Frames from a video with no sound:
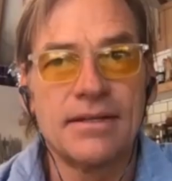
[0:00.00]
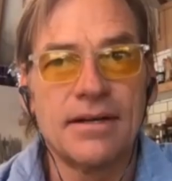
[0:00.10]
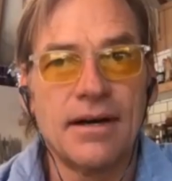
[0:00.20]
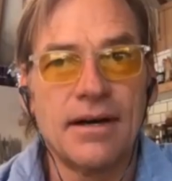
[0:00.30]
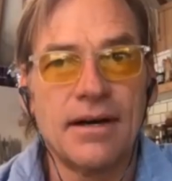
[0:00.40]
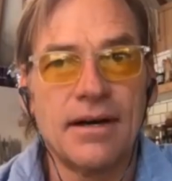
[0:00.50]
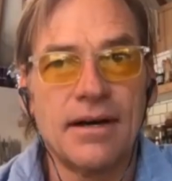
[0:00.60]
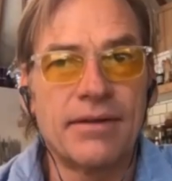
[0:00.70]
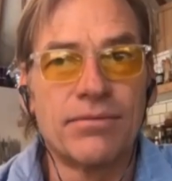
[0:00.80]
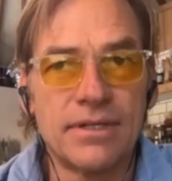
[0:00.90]
and I
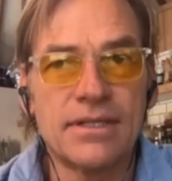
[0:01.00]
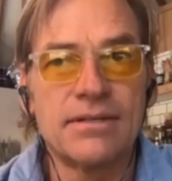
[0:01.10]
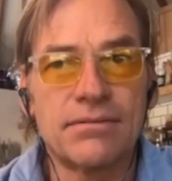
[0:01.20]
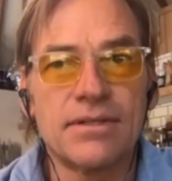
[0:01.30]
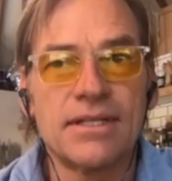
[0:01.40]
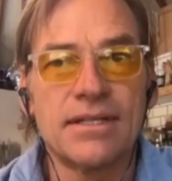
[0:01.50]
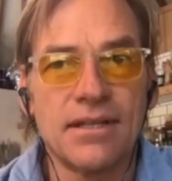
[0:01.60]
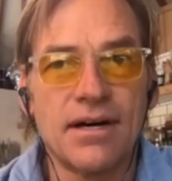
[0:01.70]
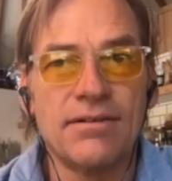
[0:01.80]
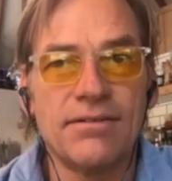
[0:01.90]
really, really
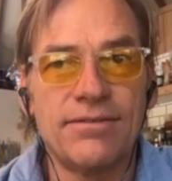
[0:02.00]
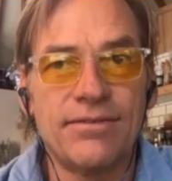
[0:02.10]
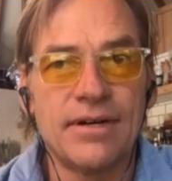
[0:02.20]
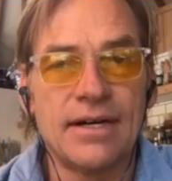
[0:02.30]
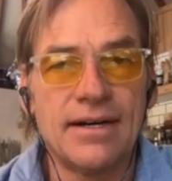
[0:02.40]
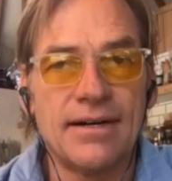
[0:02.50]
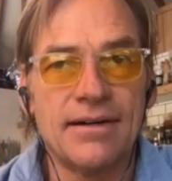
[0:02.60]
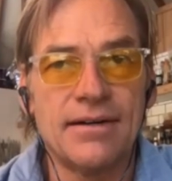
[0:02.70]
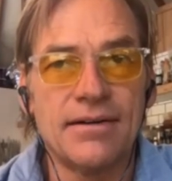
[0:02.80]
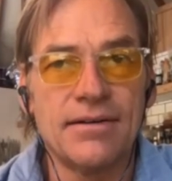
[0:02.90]
love
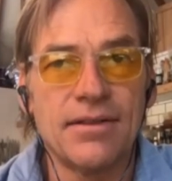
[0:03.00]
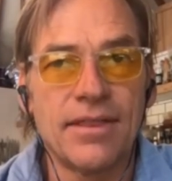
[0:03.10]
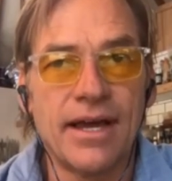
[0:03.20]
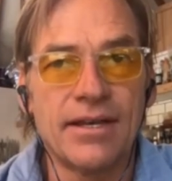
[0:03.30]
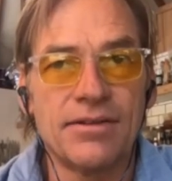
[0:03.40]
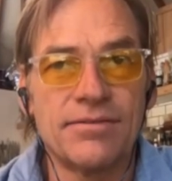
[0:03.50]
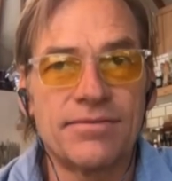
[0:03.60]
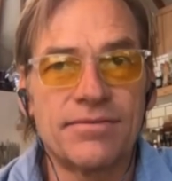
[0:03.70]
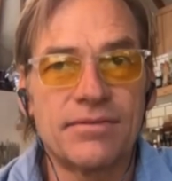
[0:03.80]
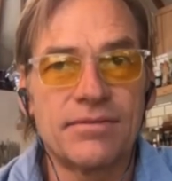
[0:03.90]
that you've
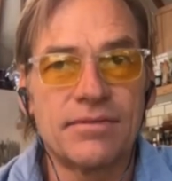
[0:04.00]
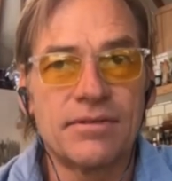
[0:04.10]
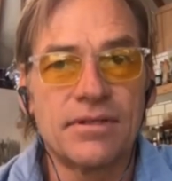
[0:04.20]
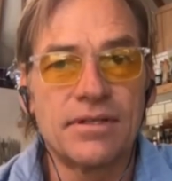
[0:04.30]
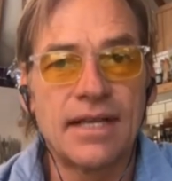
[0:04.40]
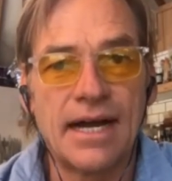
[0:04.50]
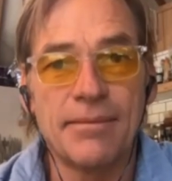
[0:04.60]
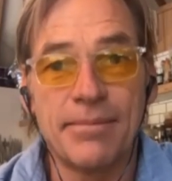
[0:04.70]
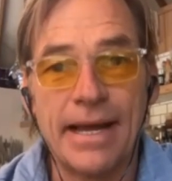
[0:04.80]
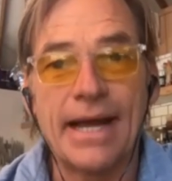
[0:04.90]

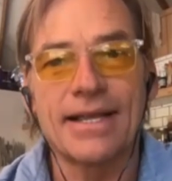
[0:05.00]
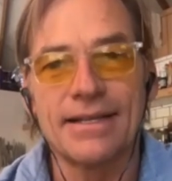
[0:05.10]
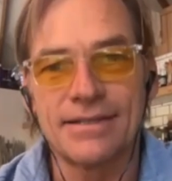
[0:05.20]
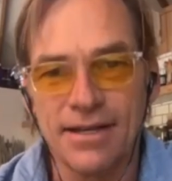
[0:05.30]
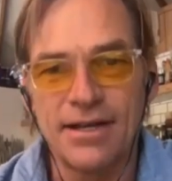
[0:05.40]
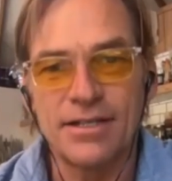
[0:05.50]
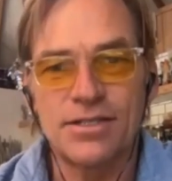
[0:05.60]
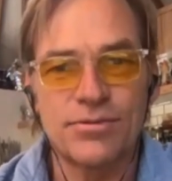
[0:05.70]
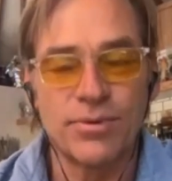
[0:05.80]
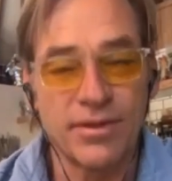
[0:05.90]
got back in
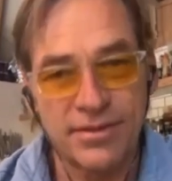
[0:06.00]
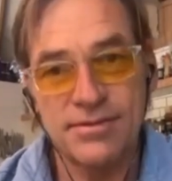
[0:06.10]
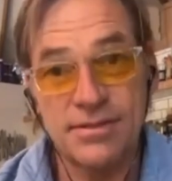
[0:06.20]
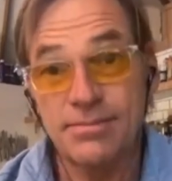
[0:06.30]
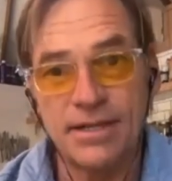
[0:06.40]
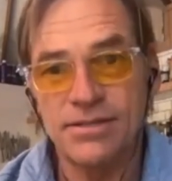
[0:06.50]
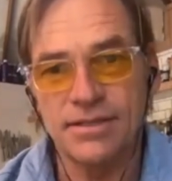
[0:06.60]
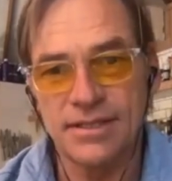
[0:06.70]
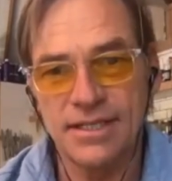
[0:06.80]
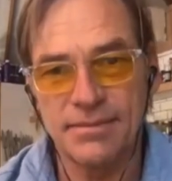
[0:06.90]
touch with,
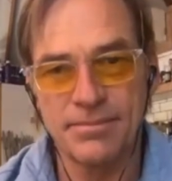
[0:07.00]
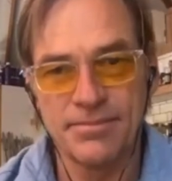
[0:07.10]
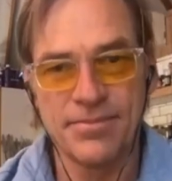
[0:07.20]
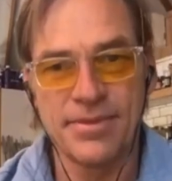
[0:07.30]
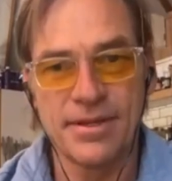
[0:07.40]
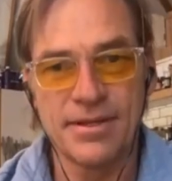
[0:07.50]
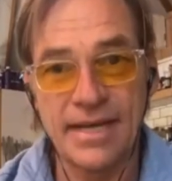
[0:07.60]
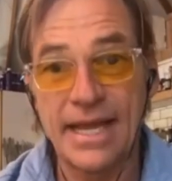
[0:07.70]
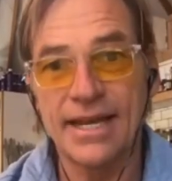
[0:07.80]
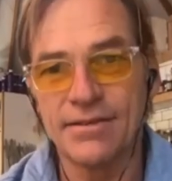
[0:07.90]
especially the
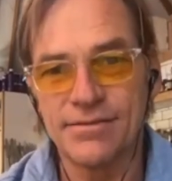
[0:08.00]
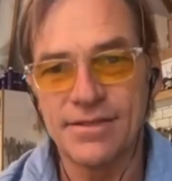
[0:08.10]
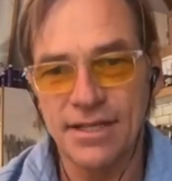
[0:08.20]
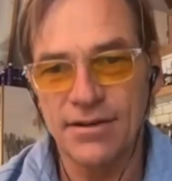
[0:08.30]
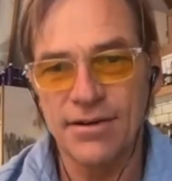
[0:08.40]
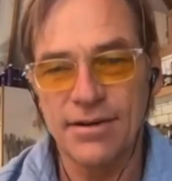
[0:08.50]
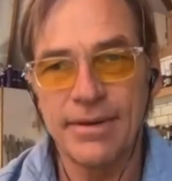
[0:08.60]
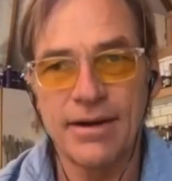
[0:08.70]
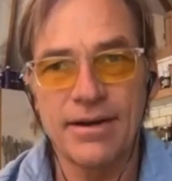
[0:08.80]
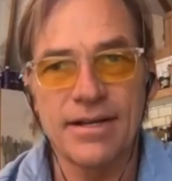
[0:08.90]
natives here in
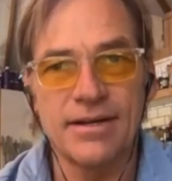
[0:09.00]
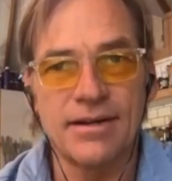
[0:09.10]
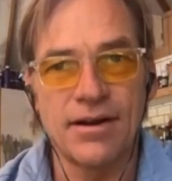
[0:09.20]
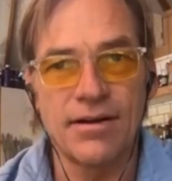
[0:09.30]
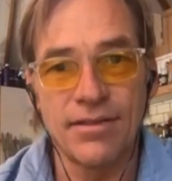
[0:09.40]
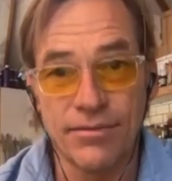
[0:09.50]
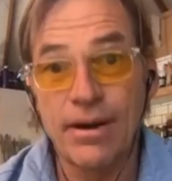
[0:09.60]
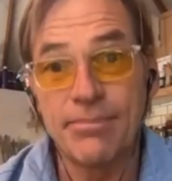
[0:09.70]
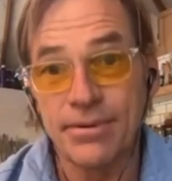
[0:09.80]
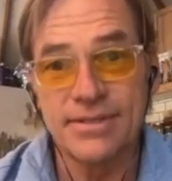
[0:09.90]
America are the
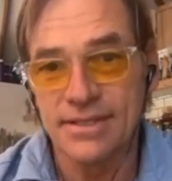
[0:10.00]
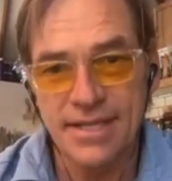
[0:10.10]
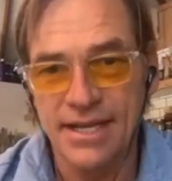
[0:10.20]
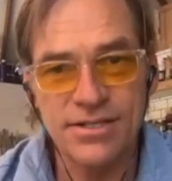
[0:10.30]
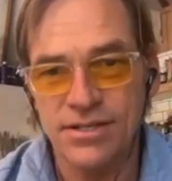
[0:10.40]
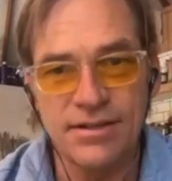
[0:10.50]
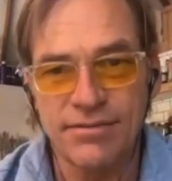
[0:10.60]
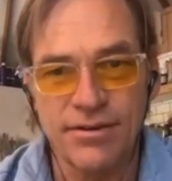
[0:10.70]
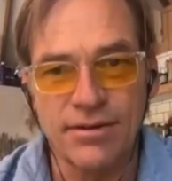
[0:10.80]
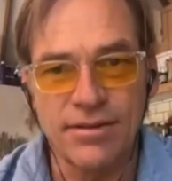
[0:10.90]
representation of
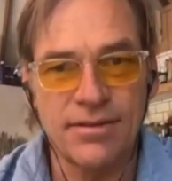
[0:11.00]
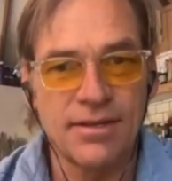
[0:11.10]
earth